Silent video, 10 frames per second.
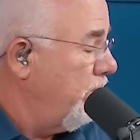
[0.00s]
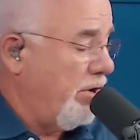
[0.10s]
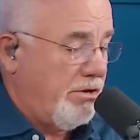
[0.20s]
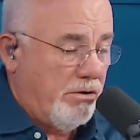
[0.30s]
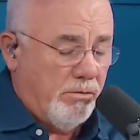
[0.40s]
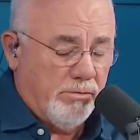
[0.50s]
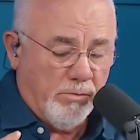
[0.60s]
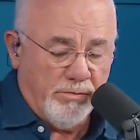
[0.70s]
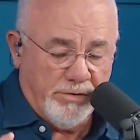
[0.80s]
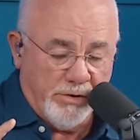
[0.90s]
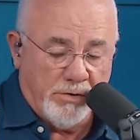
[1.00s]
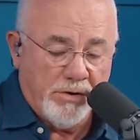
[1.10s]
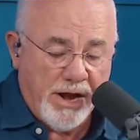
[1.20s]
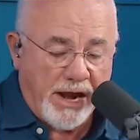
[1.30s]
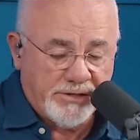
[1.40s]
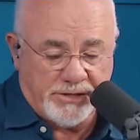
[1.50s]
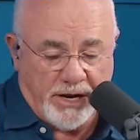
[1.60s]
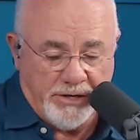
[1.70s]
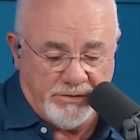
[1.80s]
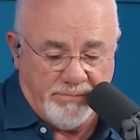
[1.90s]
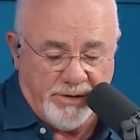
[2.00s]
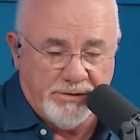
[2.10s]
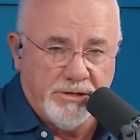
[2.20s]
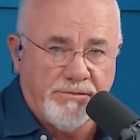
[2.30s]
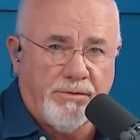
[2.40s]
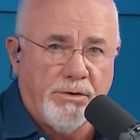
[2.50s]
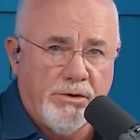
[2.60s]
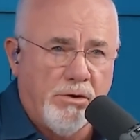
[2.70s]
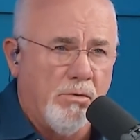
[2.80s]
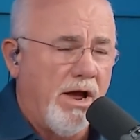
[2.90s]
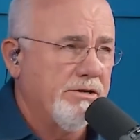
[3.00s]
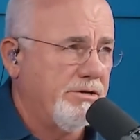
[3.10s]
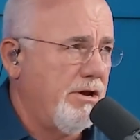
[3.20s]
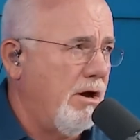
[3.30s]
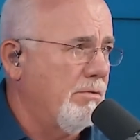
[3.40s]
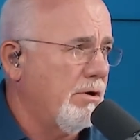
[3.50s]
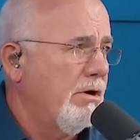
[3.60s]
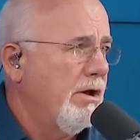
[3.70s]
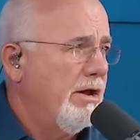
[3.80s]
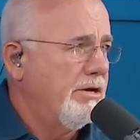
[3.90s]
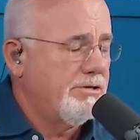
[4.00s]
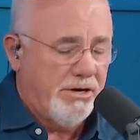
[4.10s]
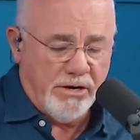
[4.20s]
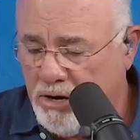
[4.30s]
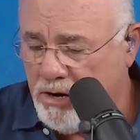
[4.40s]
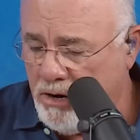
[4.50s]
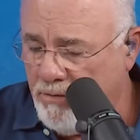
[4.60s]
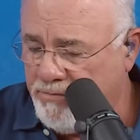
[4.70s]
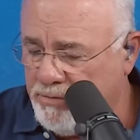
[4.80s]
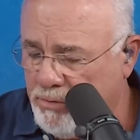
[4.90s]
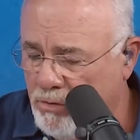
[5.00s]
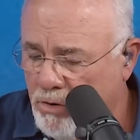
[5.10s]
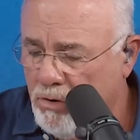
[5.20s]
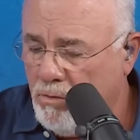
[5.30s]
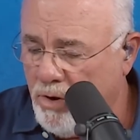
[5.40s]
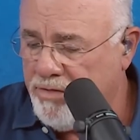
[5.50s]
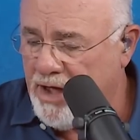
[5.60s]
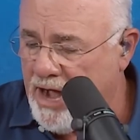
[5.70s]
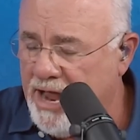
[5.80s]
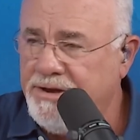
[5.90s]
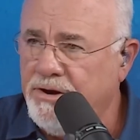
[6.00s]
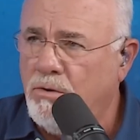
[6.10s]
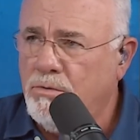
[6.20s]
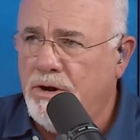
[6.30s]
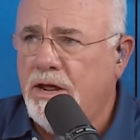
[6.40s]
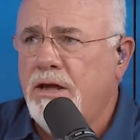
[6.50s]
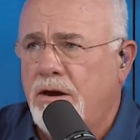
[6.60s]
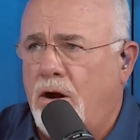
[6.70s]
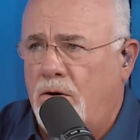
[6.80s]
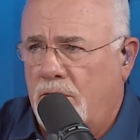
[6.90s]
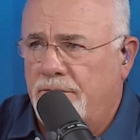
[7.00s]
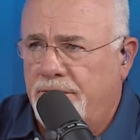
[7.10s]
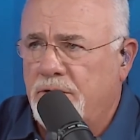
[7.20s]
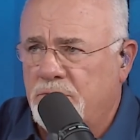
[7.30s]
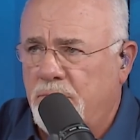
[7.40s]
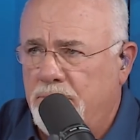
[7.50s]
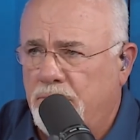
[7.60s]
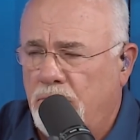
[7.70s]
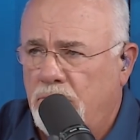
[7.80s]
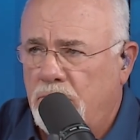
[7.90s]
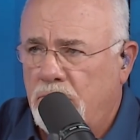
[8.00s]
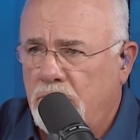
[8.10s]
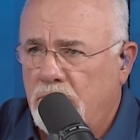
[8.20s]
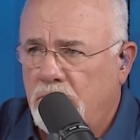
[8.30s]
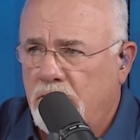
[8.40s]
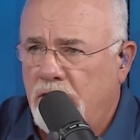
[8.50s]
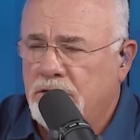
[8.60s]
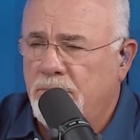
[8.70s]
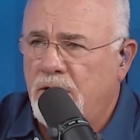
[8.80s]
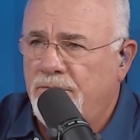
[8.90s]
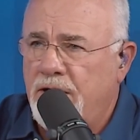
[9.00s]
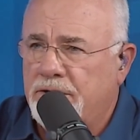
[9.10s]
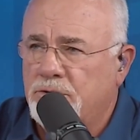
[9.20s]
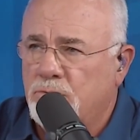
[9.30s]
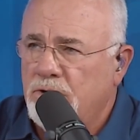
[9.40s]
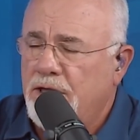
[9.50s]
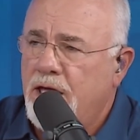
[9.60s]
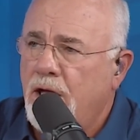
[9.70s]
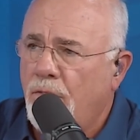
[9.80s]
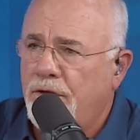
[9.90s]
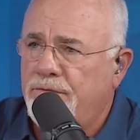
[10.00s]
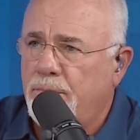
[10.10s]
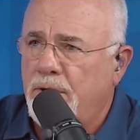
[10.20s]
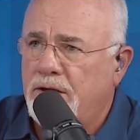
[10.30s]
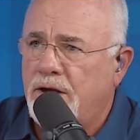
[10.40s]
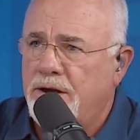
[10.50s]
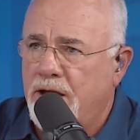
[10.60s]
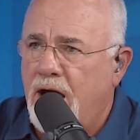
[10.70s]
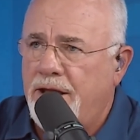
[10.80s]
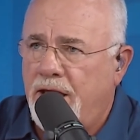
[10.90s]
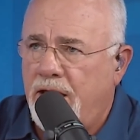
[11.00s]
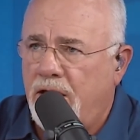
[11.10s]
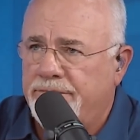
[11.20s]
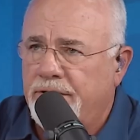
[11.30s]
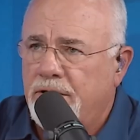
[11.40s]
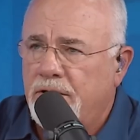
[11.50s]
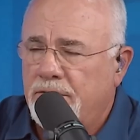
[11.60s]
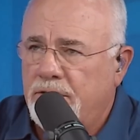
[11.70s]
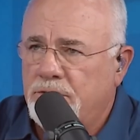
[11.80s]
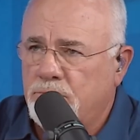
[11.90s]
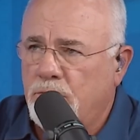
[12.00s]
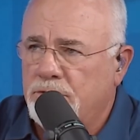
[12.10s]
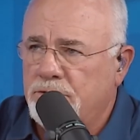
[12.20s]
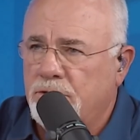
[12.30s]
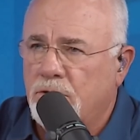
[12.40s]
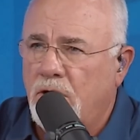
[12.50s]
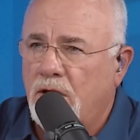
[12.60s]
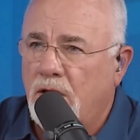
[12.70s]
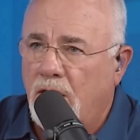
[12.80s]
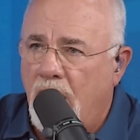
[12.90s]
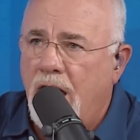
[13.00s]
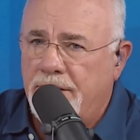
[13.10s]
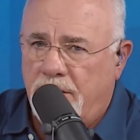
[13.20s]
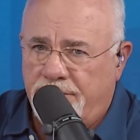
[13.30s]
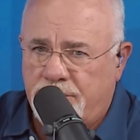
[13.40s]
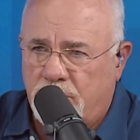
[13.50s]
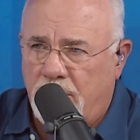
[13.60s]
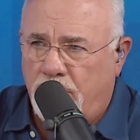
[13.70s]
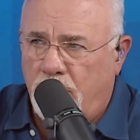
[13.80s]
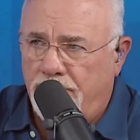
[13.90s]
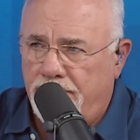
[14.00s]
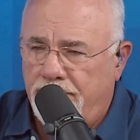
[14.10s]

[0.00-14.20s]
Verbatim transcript: But you, your next stage of business for you as the owner is to get comfortable with, I don't need all of these people. As a matter of fact, it's really healthy for me to not have these ones that are a lot of trouble.